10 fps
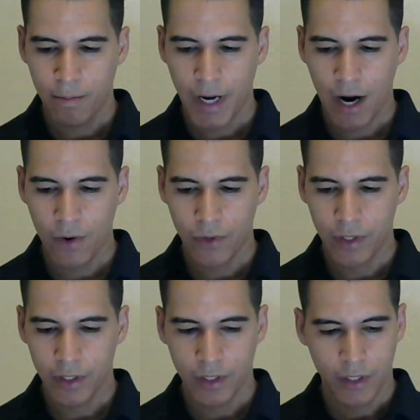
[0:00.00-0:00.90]

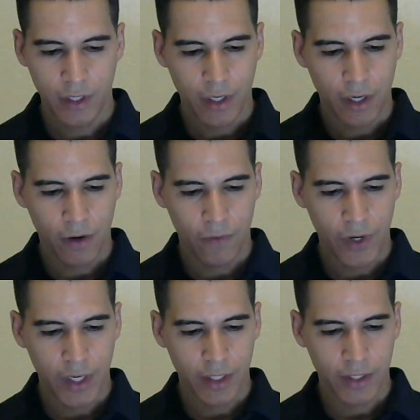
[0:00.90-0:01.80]
power of
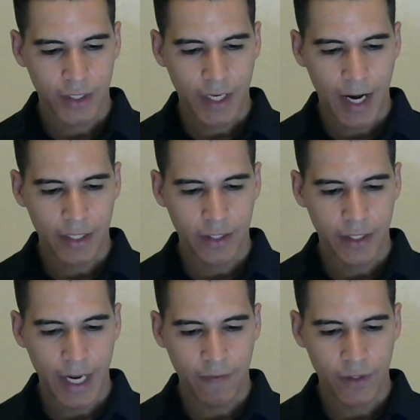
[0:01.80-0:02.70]
what scholar
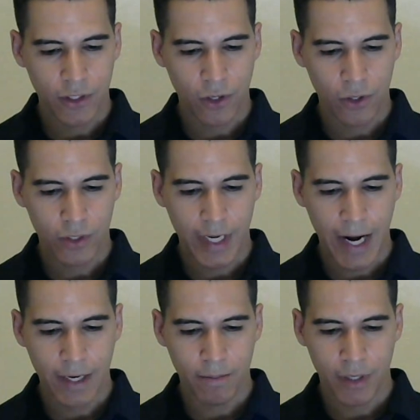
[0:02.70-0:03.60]
David Joel
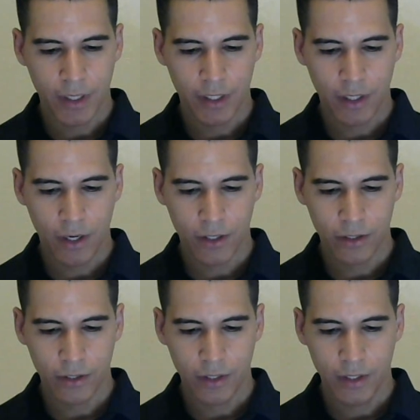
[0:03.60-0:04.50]
Steinberg
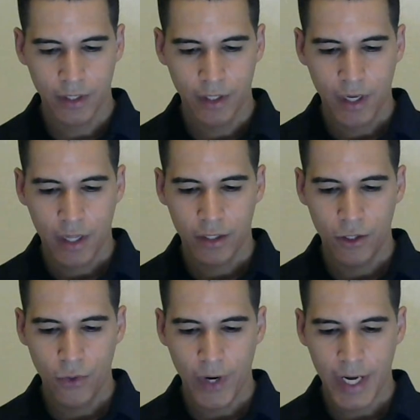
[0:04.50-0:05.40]
called the
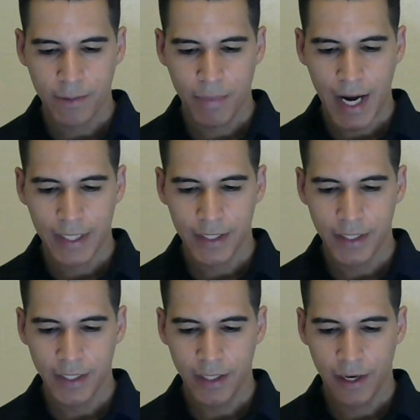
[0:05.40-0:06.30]
U.S.
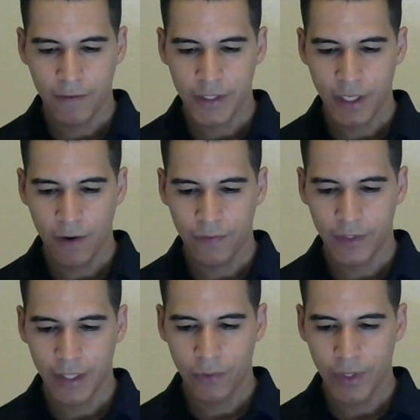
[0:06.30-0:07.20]
policy of
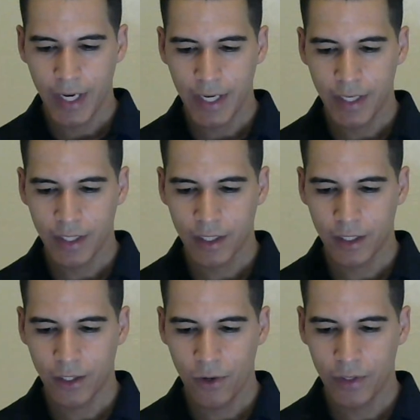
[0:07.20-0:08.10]
self-liquidating
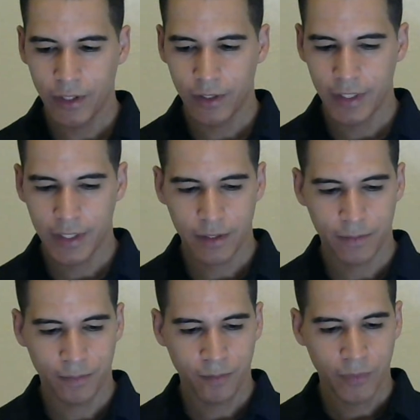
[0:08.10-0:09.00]

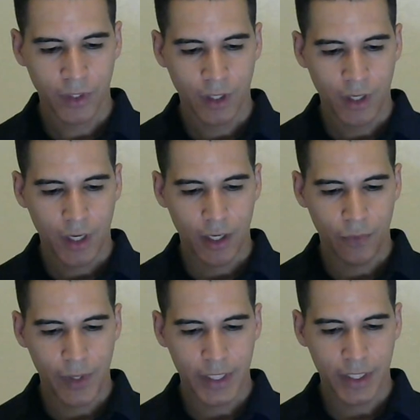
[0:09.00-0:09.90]
colonialism,
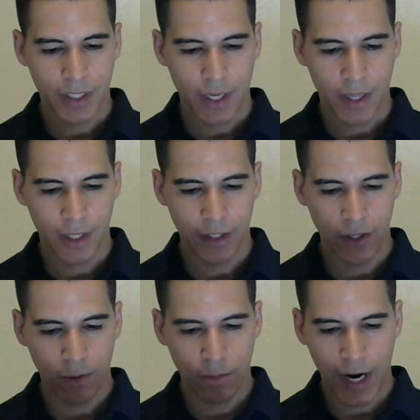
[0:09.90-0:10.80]
in which the
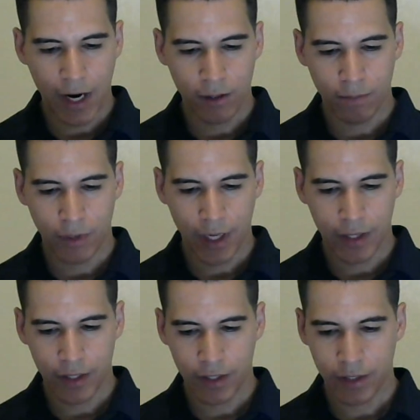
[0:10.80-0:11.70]
little brown
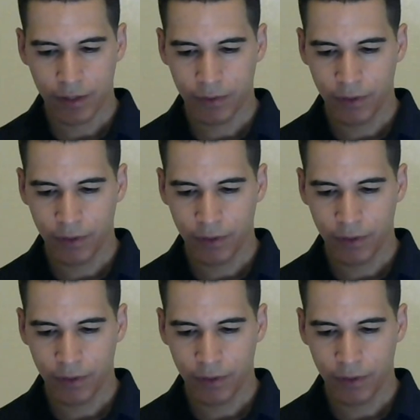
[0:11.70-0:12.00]
brother